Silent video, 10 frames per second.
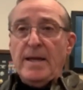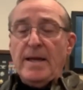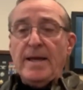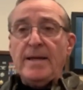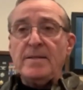
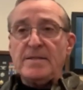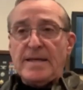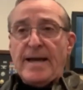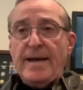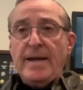and
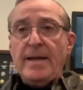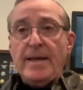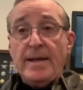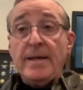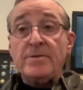incited
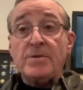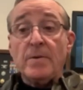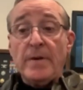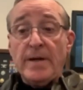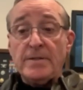an
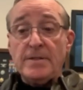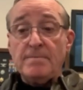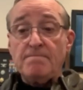insurrection.